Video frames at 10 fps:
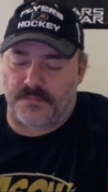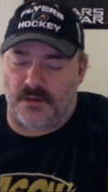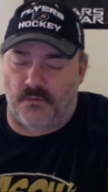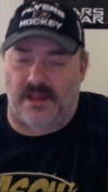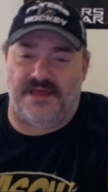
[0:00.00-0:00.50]

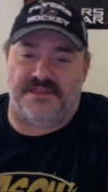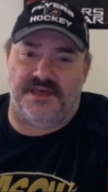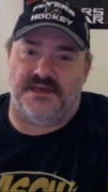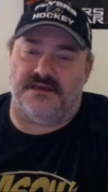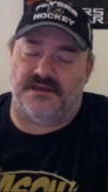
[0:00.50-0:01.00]
while I
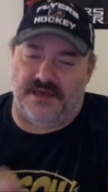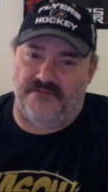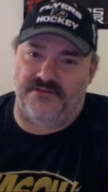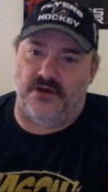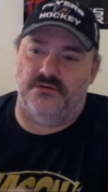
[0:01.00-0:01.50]
think
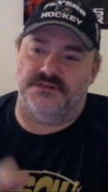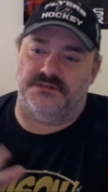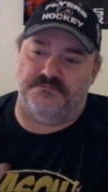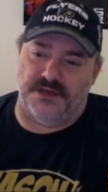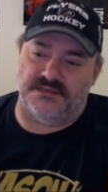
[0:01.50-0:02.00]
Kevin
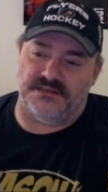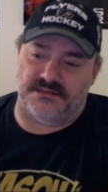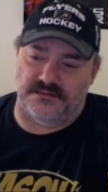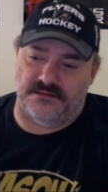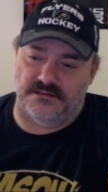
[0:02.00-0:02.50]
Owens
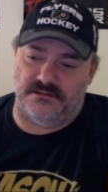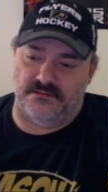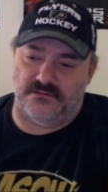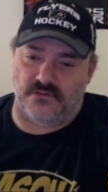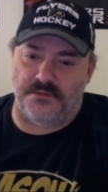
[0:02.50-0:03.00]
beats
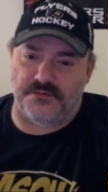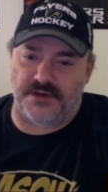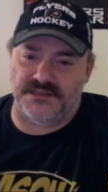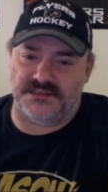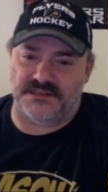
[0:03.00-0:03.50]
Roman
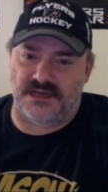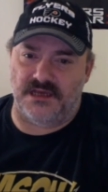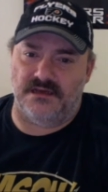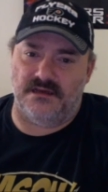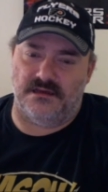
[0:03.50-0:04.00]
Reigns
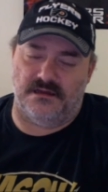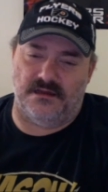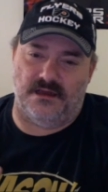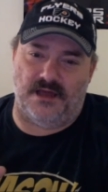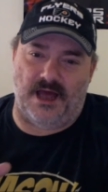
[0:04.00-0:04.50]
today,
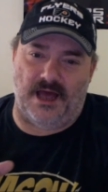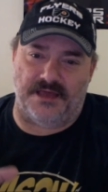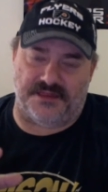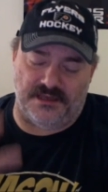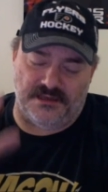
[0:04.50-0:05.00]
I
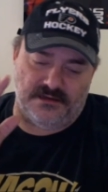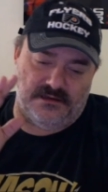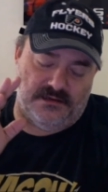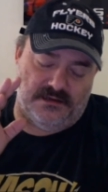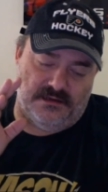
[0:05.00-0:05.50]
think
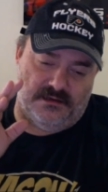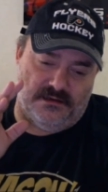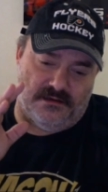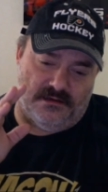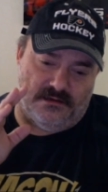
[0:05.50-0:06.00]

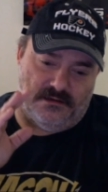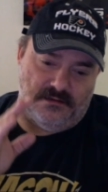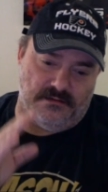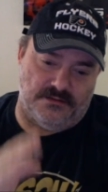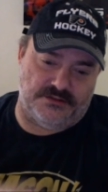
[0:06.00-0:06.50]

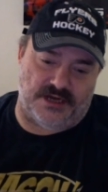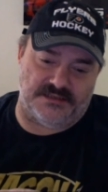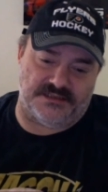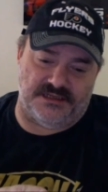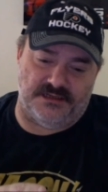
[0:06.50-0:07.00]
John
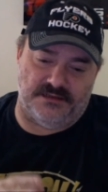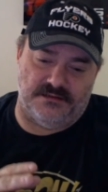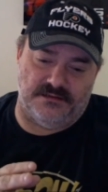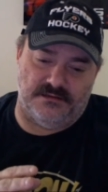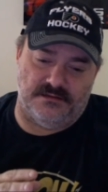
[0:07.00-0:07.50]
Cena
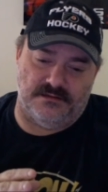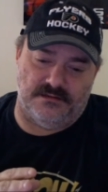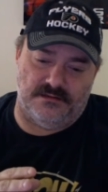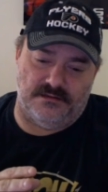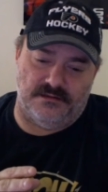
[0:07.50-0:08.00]

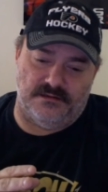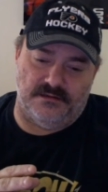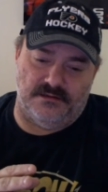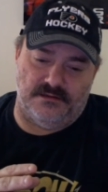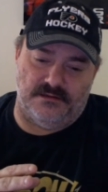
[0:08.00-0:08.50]

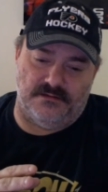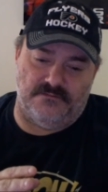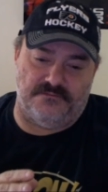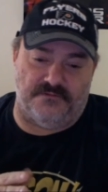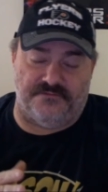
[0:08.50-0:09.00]

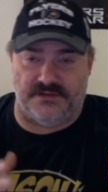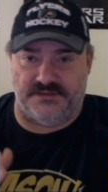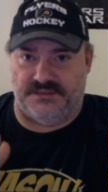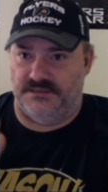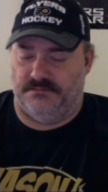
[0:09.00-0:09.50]

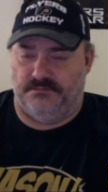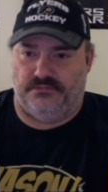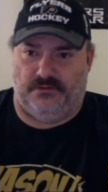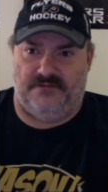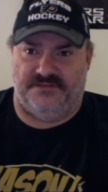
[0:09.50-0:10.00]
fulfills his
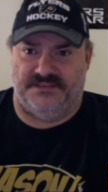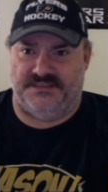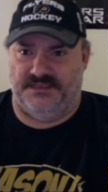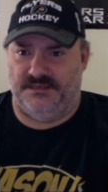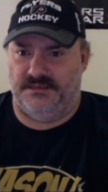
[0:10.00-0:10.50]

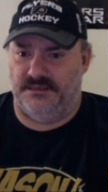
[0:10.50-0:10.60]
prophecy